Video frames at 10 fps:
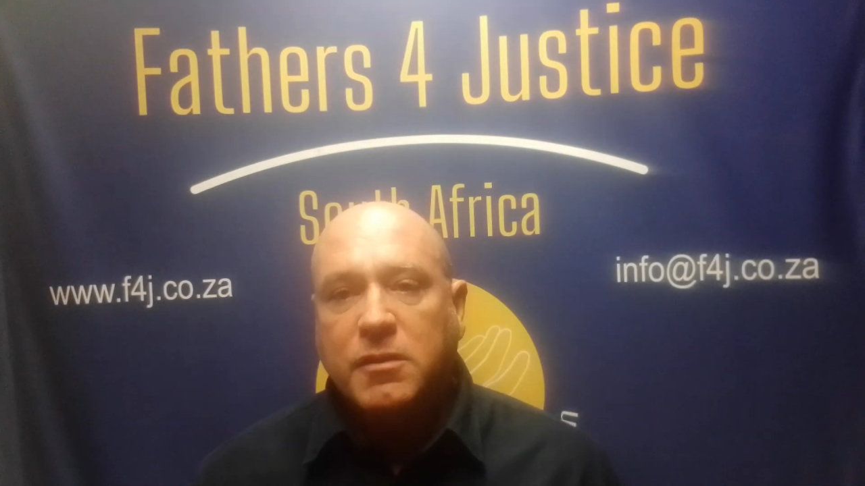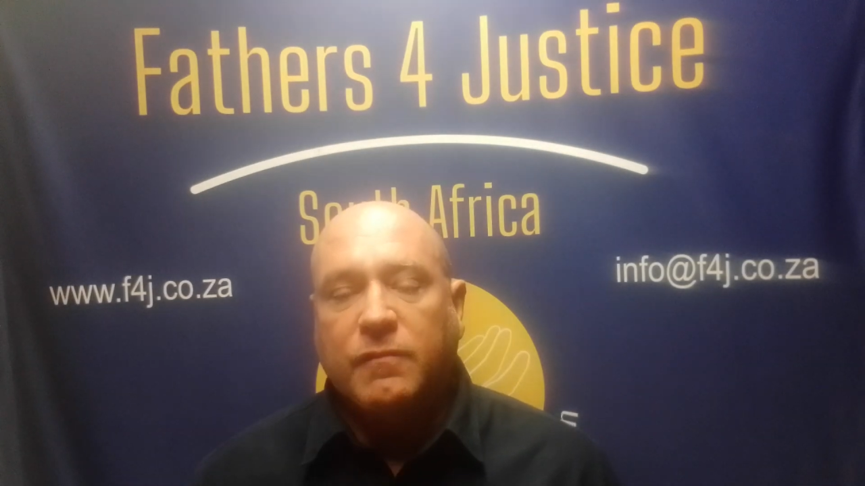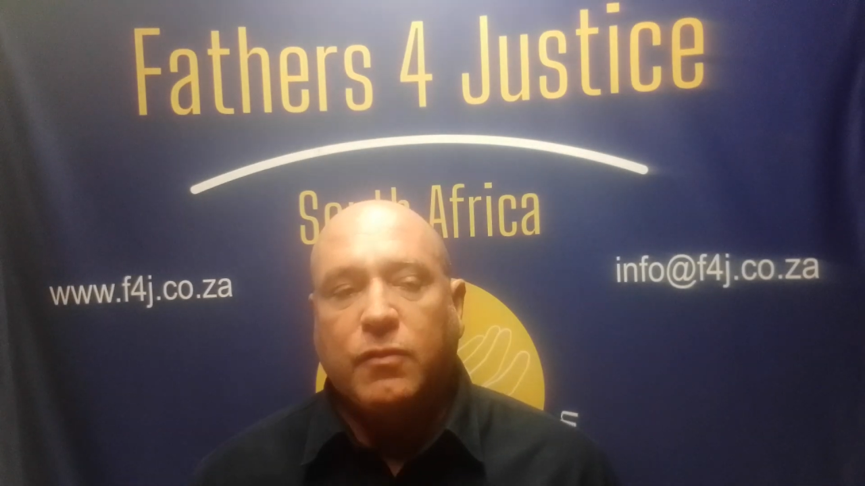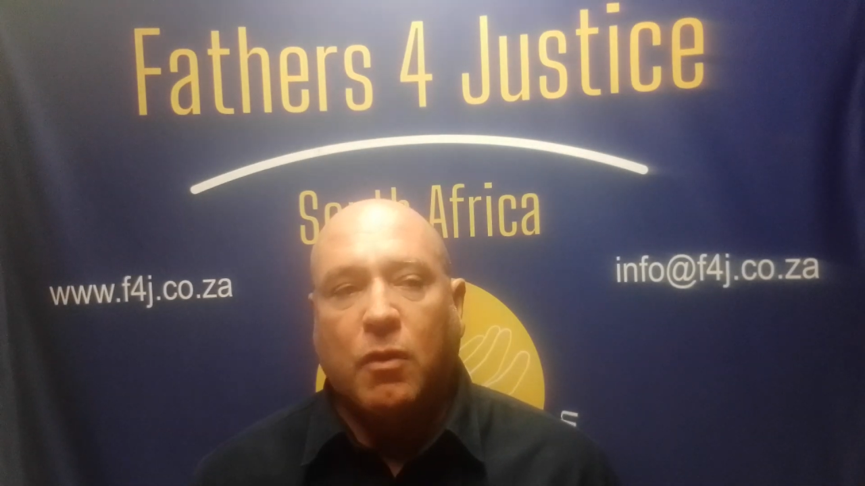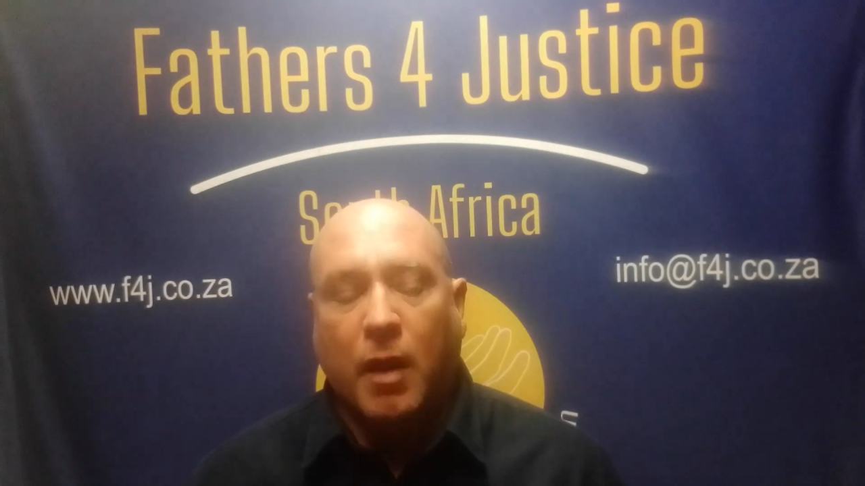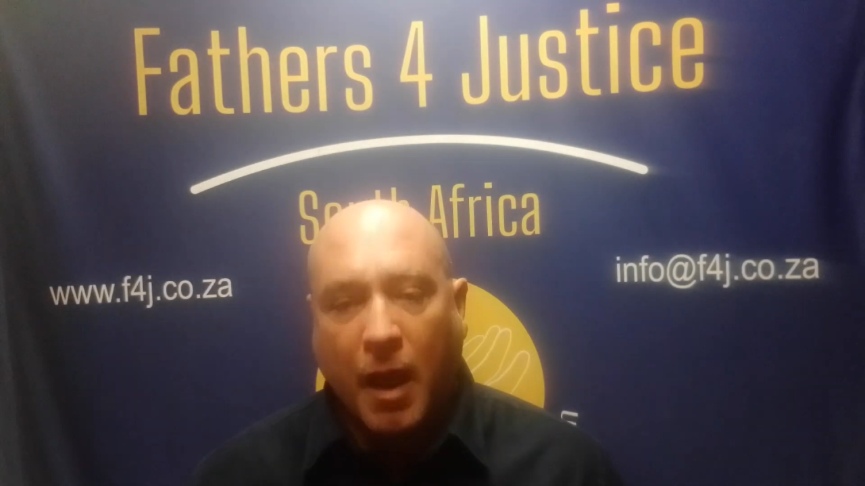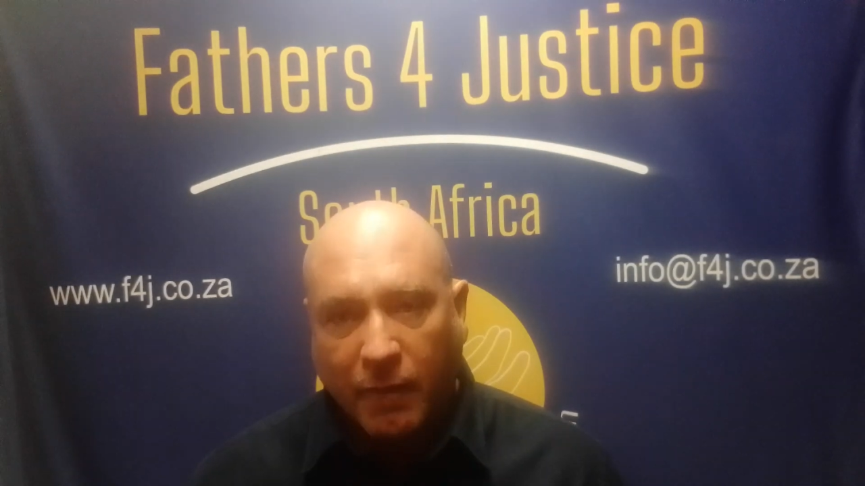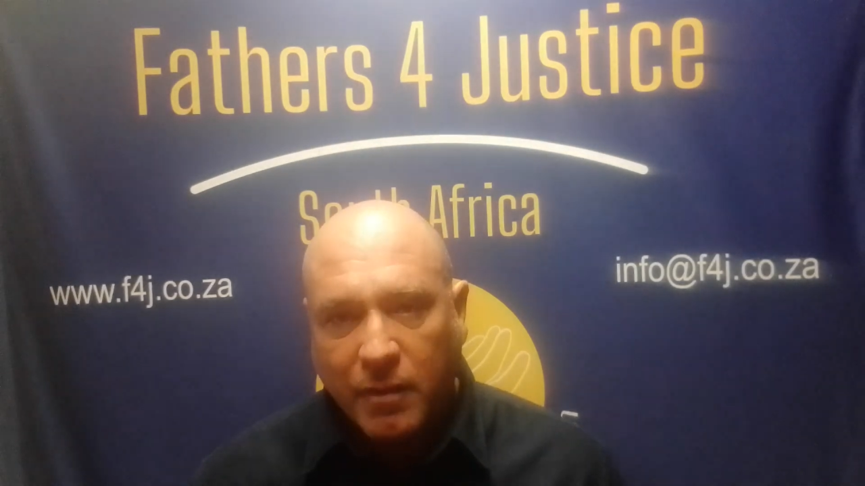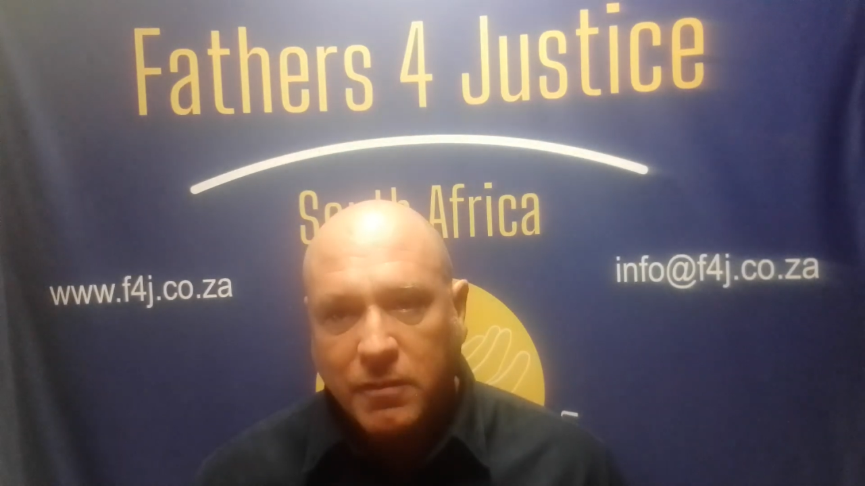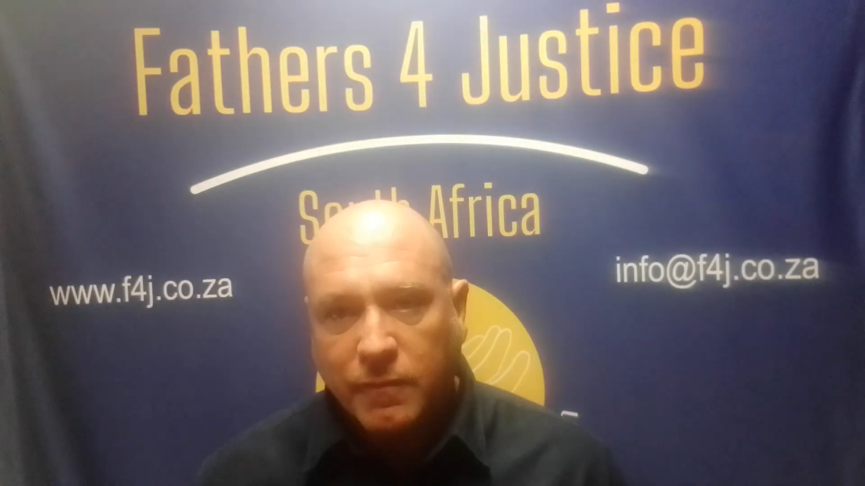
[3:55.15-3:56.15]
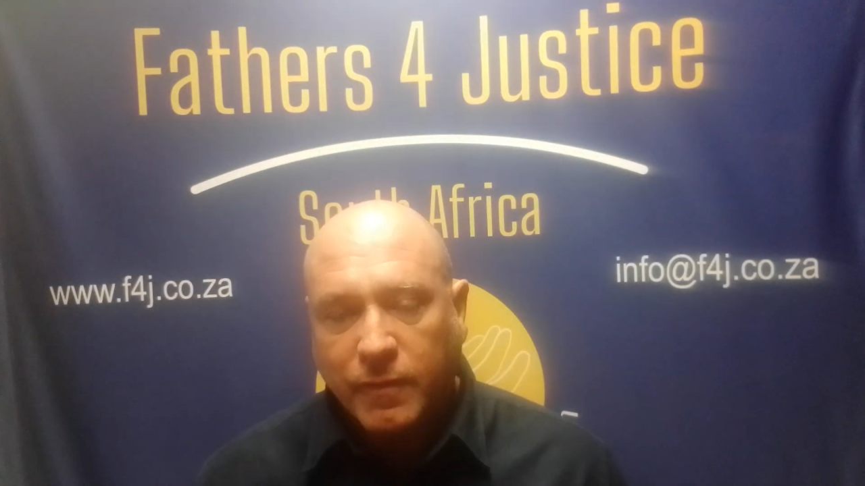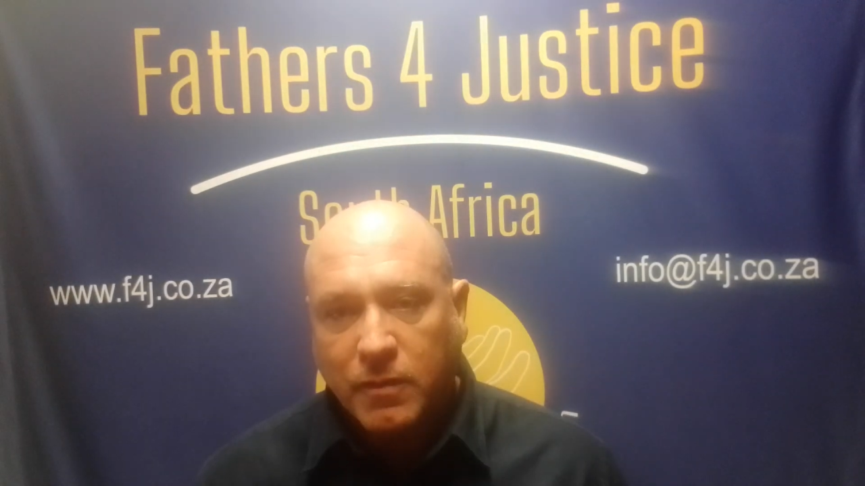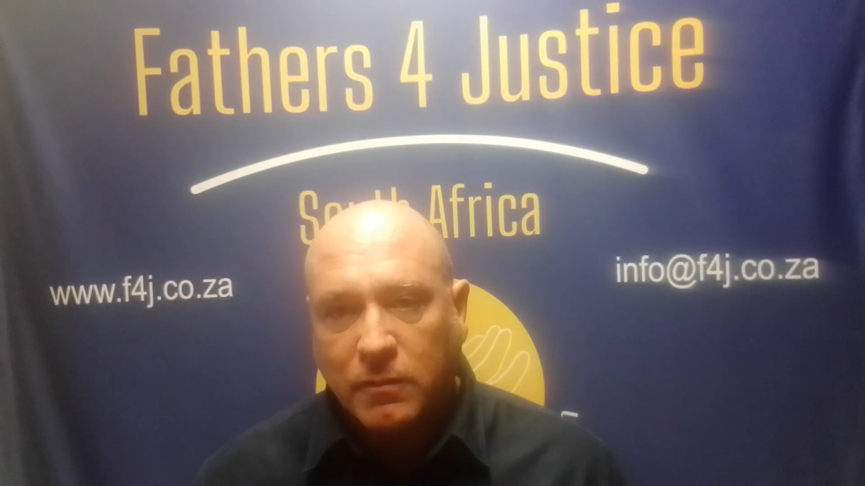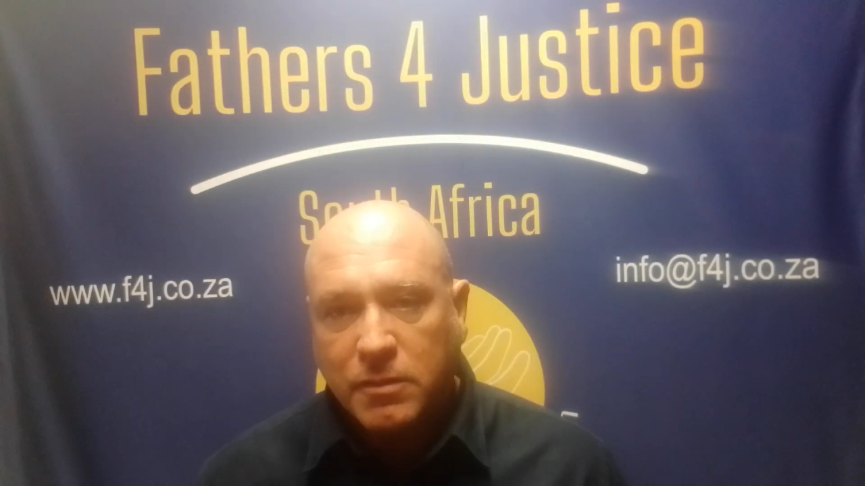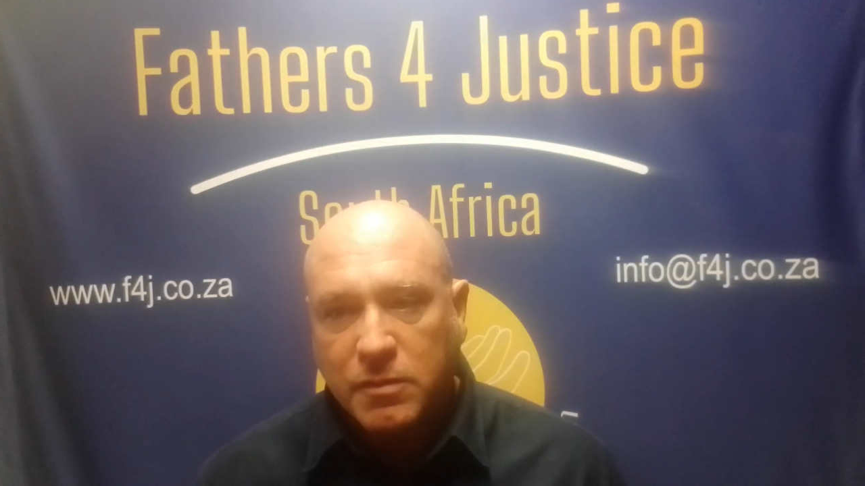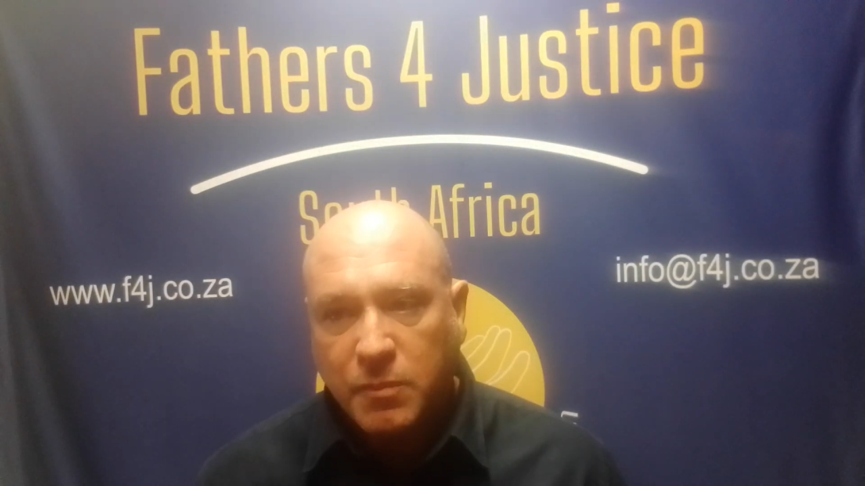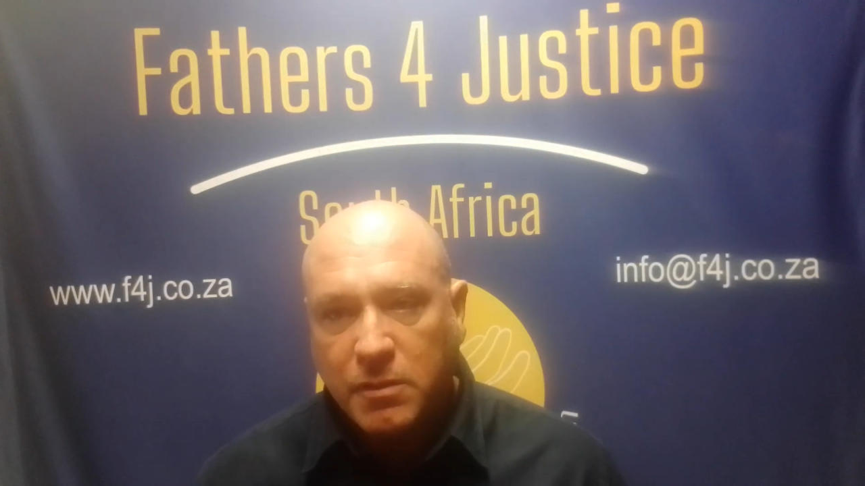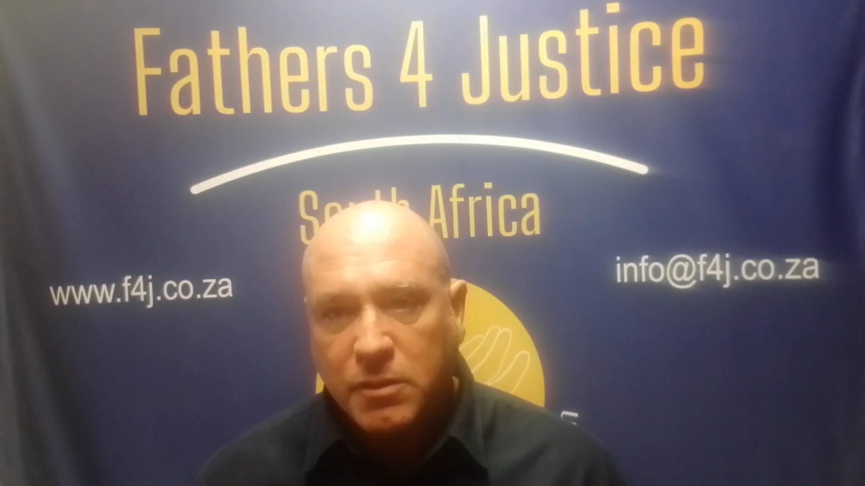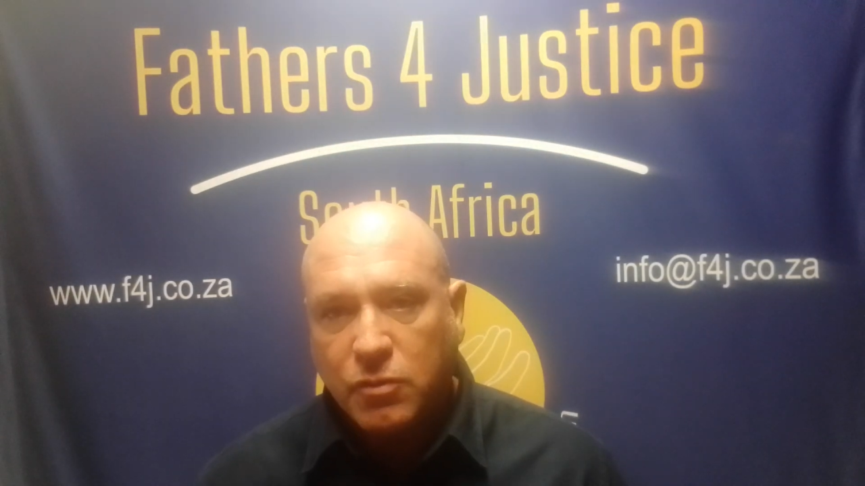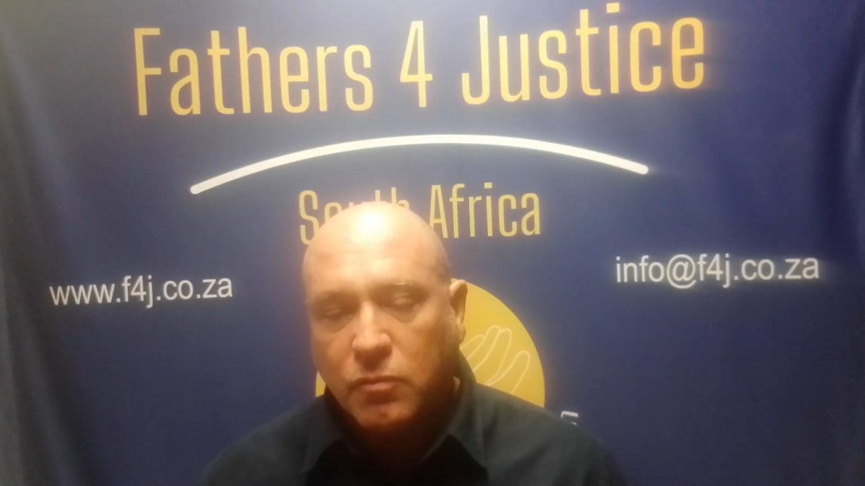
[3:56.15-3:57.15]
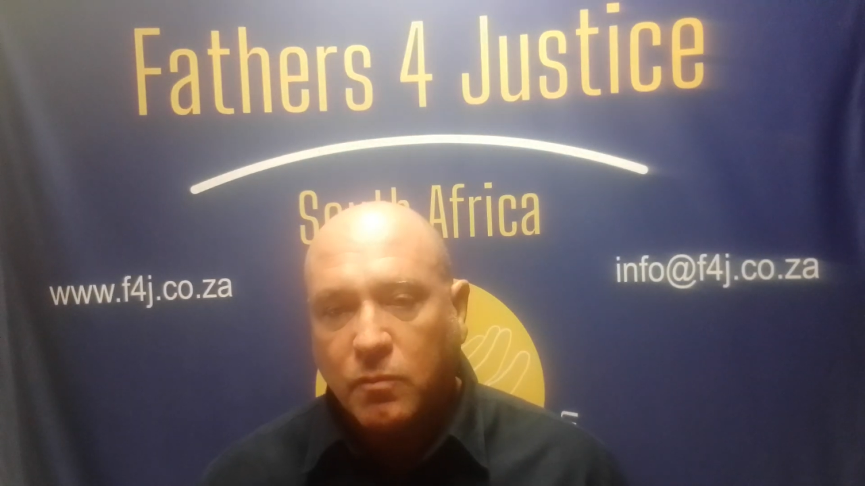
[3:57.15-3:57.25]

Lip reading: if you are having difficulties meeting